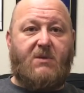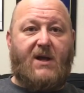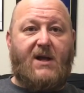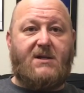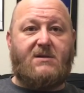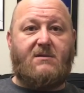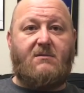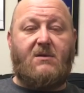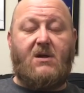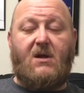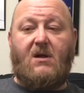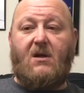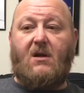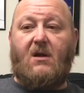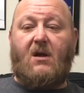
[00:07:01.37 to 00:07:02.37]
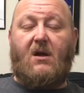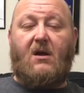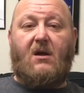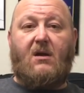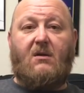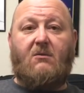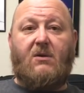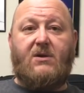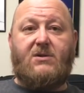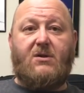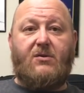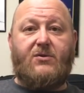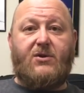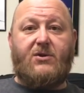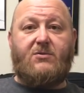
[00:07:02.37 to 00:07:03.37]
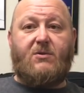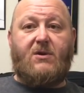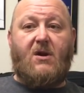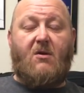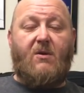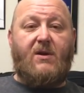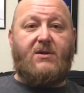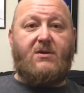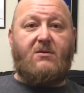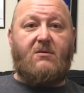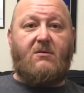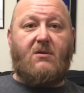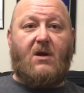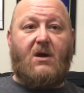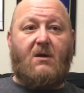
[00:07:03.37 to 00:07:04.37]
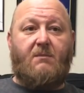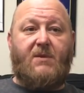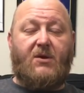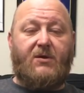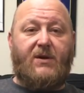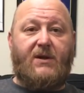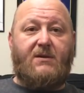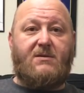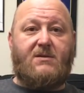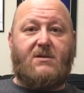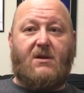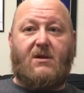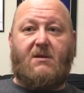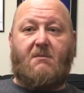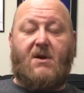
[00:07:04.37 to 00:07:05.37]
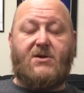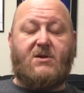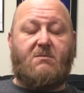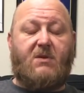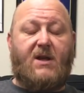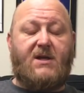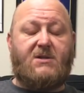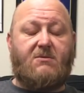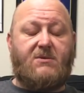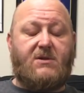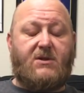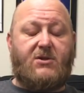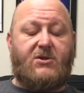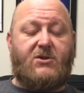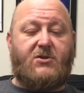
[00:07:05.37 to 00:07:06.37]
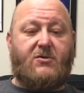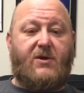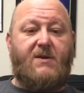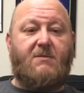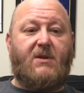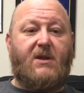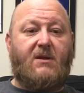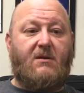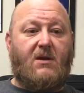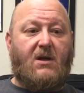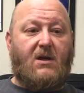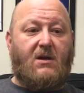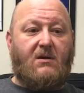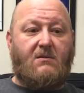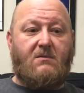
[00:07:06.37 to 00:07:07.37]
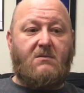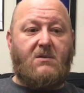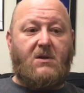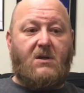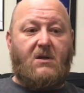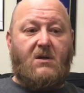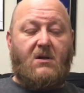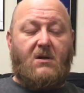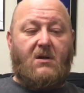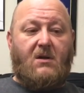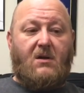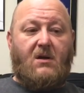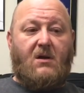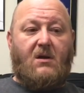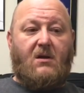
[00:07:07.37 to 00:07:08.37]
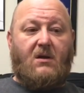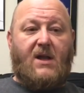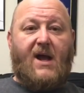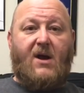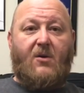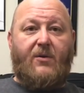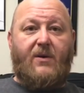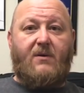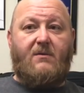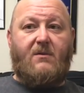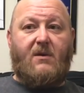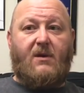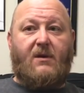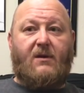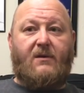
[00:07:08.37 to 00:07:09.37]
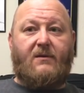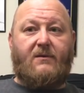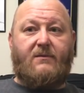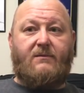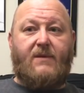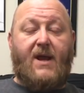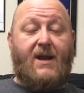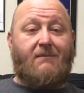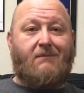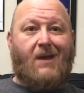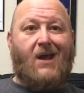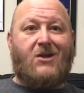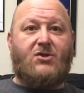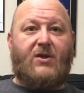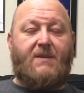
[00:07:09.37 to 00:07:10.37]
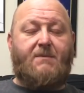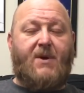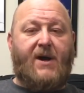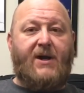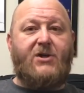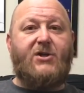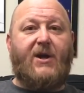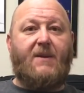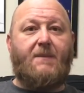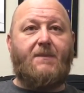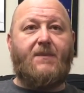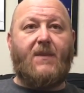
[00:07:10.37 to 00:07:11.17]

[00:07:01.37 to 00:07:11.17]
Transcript: blast. When soldiers would go into buildings, the muzzle blast was extremely loud and actually punishing.